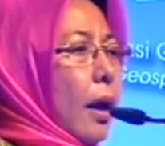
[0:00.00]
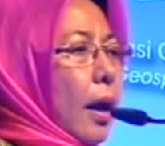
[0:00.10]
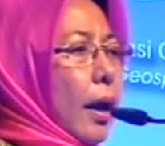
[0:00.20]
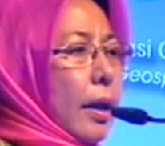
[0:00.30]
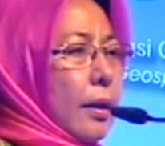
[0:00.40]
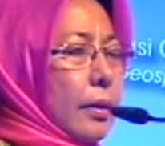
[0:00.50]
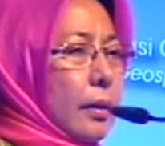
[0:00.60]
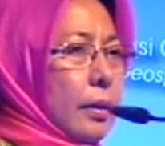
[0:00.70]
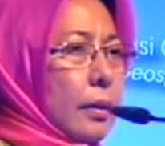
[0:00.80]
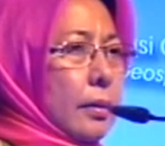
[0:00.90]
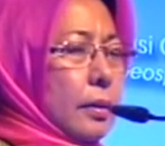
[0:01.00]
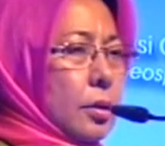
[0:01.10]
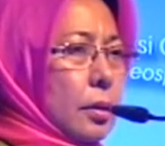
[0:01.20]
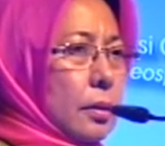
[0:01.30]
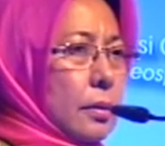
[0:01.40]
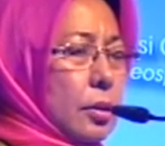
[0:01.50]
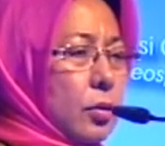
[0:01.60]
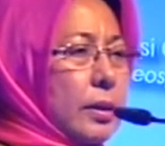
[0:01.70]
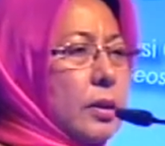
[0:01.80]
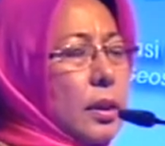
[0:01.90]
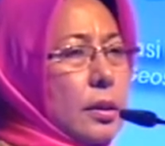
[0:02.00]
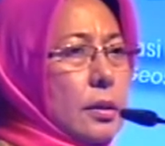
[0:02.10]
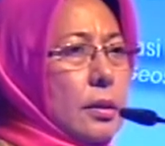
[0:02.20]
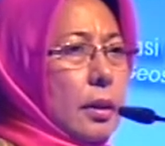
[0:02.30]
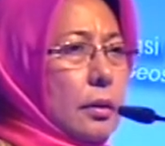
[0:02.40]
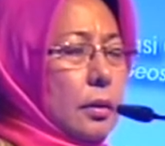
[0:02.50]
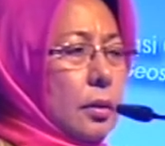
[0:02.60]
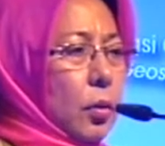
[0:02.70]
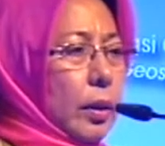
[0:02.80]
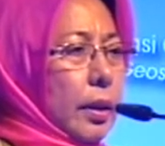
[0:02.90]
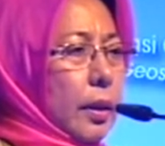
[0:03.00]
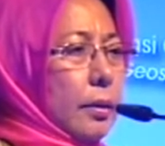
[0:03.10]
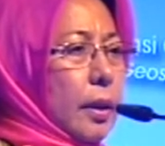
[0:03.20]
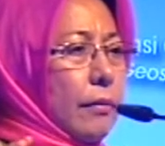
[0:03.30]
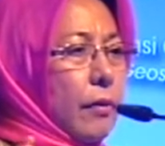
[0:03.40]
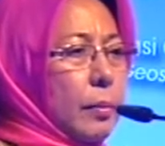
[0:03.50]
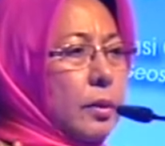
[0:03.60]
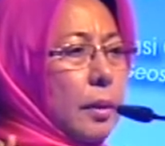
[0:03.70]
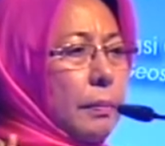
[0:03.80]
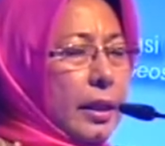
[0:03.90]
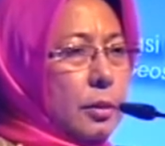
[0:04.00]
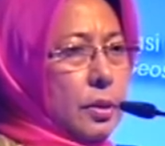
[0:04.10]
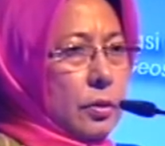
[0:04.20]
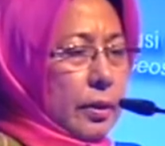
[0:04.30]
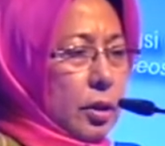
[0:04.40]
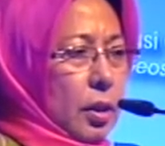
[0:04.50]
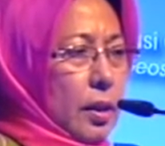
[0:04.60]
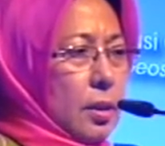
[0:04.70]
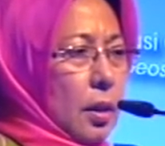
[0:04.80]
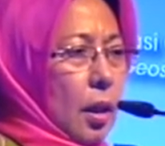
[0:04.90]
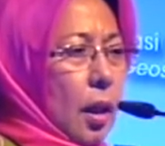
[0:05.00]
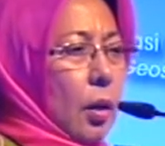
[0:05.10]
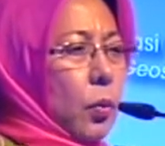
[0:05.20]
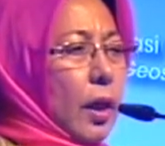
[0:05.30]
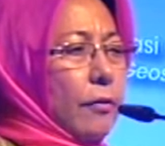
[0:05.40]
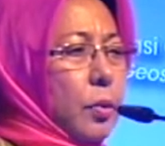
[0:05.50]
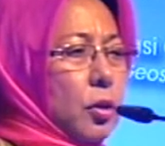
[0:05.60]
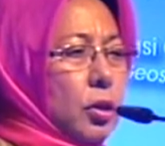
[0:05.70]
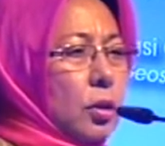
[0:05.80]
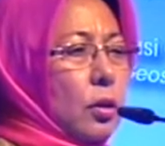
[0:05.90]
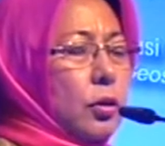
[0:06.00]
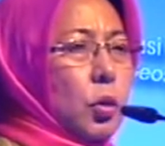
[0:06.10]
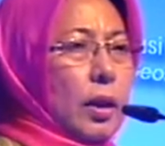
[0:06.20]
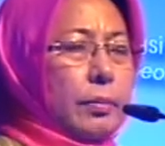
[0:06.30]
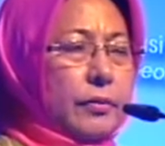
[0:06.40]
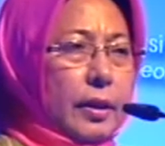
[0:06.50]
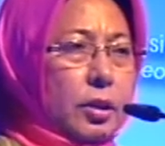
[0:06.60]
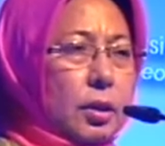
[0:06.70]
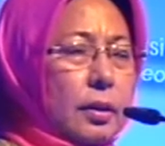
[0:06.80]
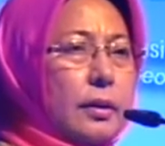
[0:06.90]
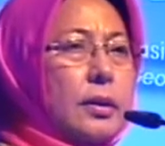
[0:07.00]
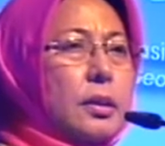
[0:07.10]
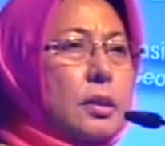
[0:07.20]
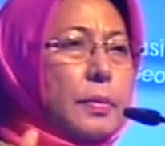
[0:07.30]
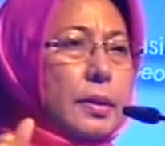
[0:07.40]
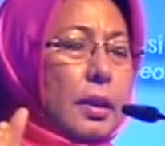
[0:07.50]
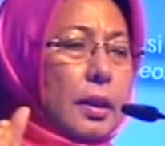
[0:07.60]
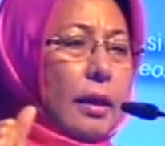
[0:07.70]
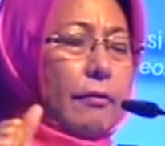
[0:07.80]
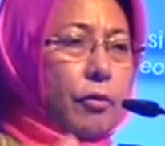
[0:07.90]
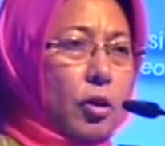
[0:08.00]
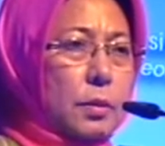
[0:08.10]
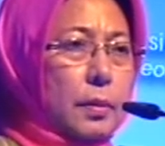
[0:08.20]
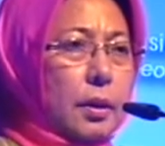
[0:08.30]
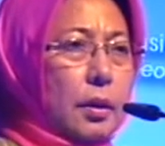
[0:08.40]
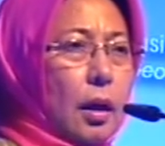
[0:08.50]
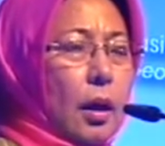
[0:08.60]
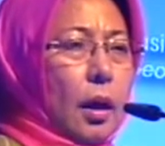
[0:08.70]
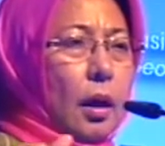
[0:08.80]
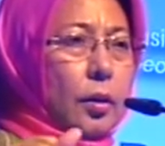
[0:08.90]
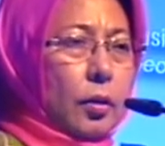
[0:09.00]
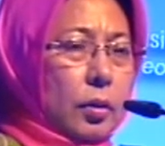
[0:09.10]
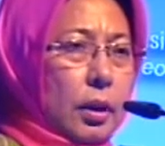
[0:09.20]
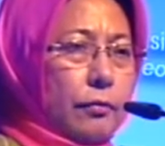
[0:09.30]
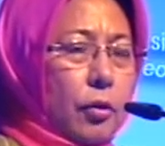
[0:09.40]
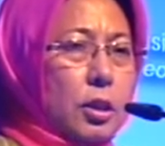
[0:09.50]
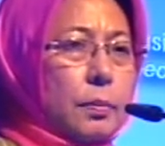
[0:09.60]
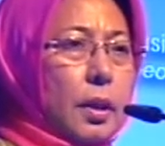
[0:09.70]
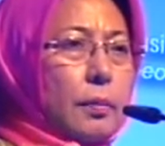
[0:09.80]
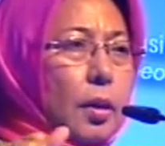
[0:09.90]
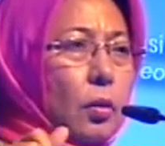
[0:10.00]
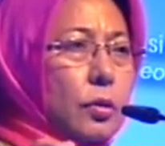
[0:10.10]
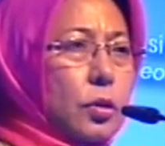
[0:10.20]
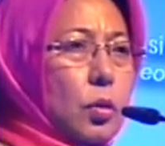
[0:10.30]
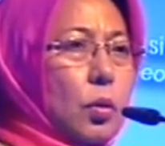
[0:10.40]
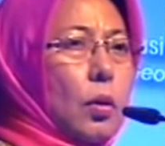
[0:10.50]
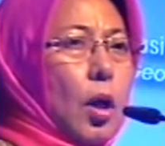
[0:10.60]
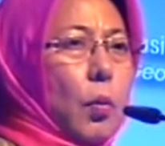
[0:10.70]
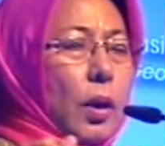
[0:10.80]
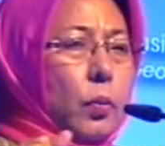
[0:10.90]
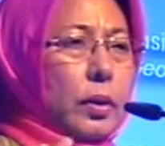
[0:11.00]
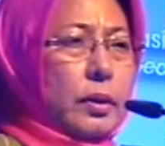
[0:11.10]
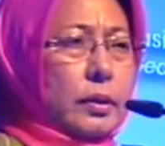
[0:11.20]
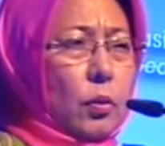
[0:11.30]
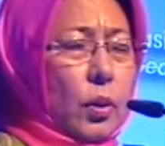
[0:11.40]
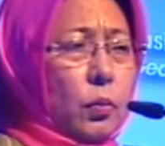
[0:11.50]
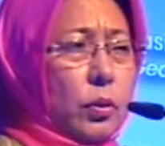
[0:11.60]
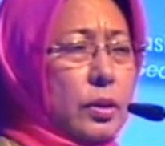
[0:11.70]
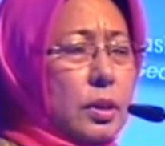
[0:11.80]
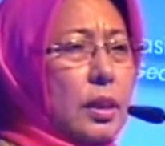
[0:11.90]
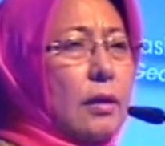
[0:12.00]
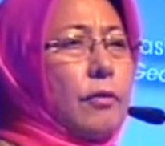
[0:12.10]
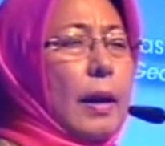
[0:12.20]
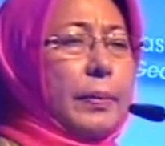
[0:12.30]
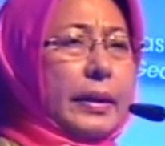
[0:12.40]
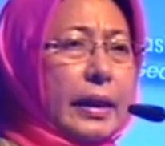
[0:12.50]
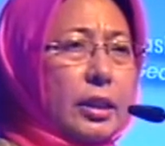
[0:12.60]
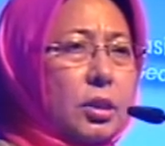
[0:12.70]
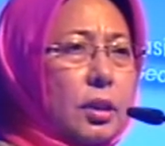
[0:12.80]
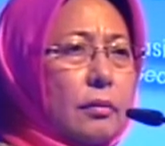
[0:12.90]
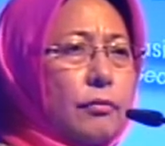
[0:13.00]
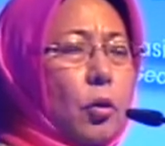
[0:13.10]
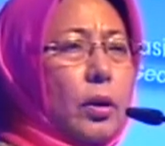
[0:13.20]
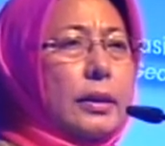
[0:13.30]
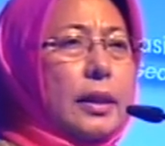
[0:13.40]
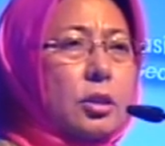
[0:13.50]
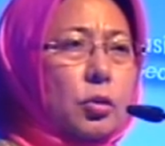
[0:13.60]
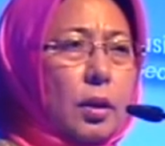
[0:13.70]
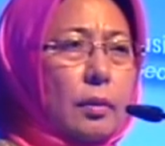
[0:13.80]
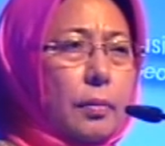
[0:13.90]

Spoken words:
And the strategies that the DOE, the environmental management strategies, we have pollution control and prevention. This is basically enforcement, not only enforcement, but also when we receive application for industrial,